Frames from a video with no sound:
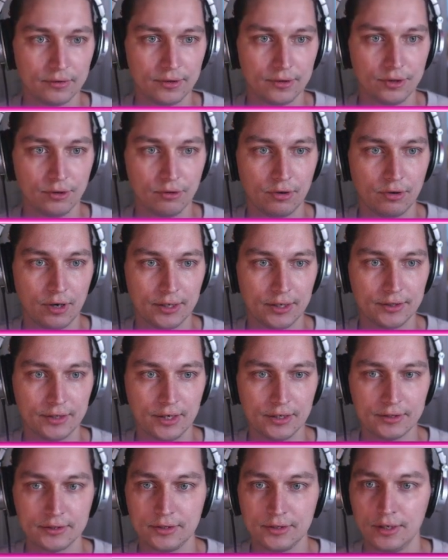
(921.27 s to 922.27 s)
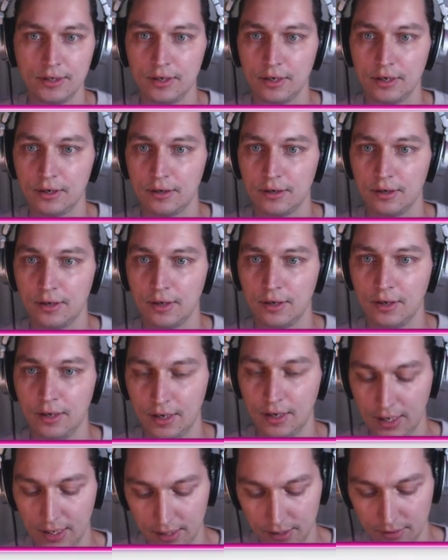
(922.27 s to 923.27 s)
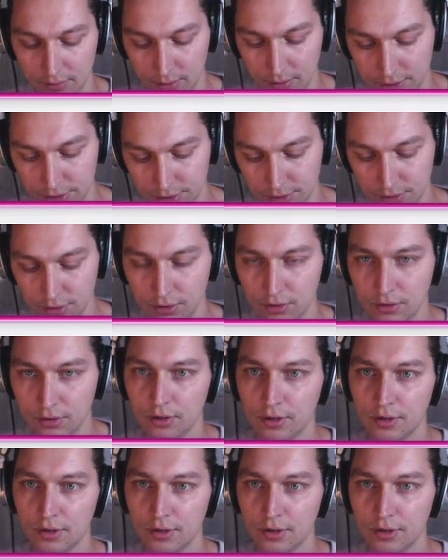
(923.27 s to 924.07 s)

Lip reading: URI test here, and if we do